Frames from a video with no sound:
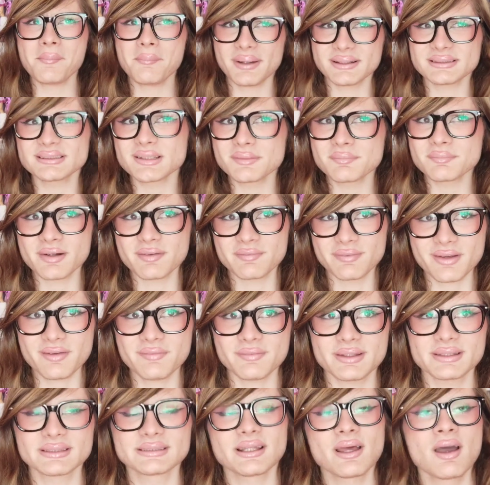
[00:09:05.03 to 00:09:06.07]
Magic
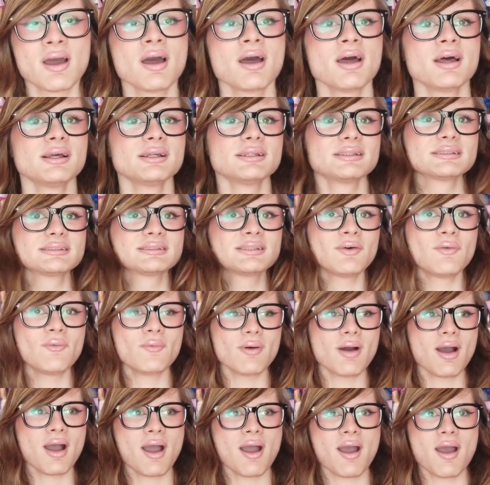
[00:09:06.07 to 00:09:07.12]
Merbabies.
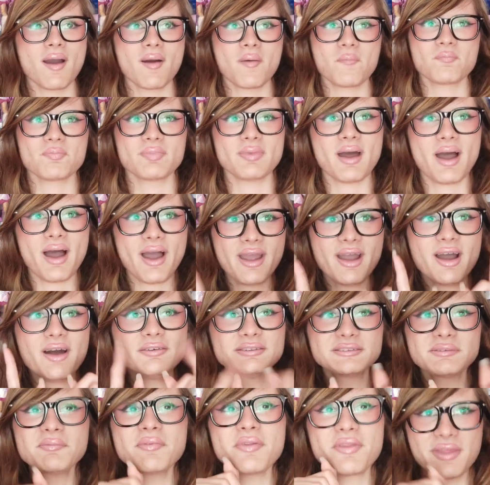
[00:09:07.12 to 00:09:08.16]
So, I have
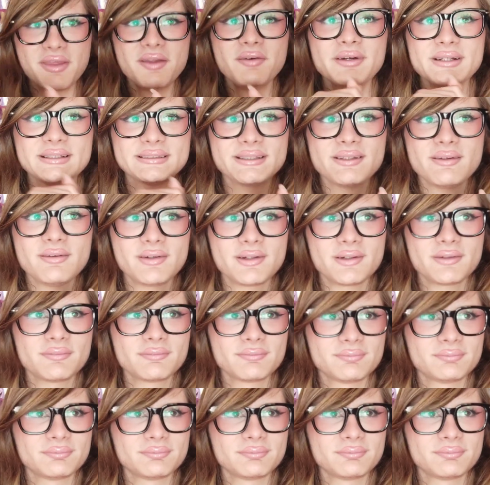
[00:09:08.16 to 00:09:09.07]
some theories here.